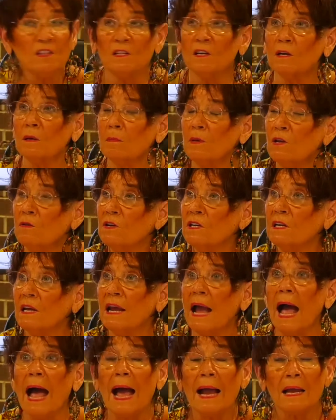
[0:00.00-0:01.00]
in the
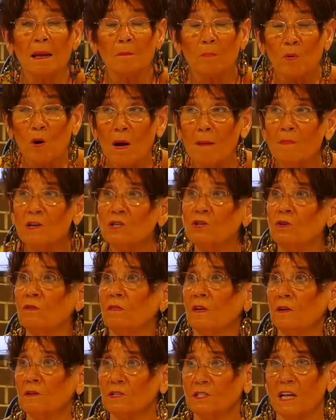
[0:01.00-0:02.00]
community. I can promise you
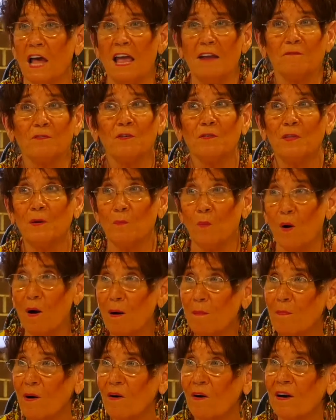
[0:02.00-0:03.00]
they're safer than
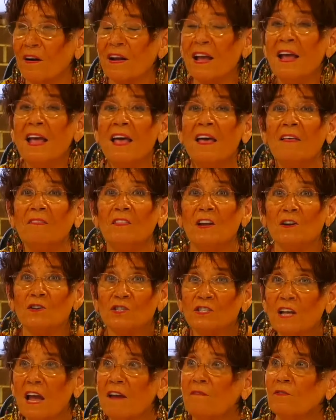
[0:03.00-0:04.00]
Walmart. They're
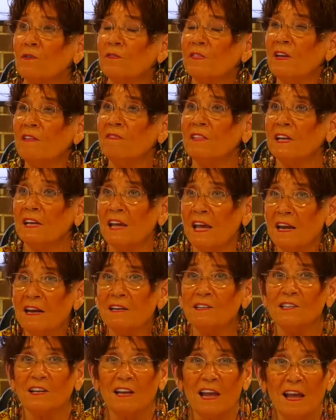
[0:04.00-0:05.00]
safer than the
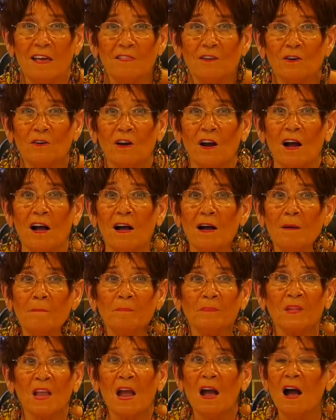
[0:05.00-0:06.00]
getting together, many
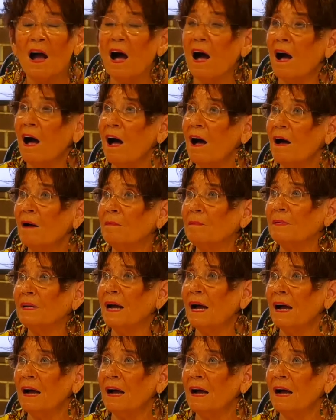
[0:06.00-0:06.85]
of